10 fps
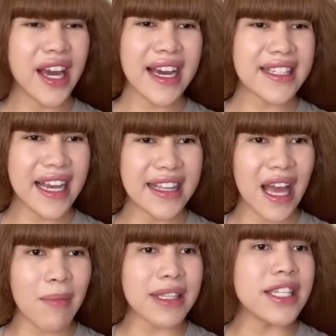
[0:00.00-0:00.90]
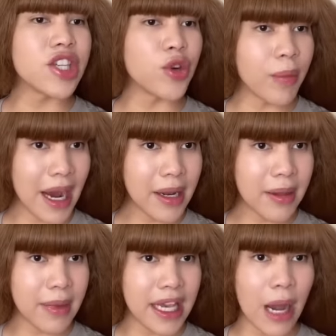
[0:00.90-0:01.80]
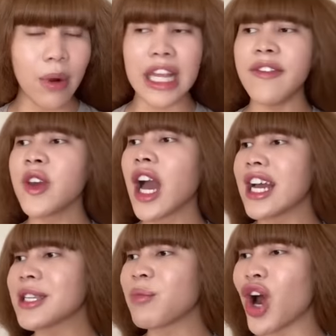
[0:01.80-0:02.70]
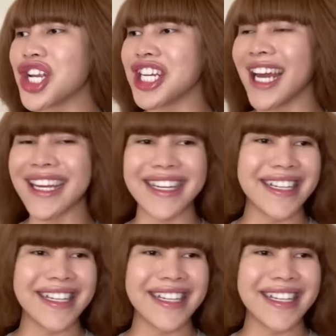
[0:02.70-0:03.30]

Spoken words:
I signed that, but since you reminded me, I will give you guys a project.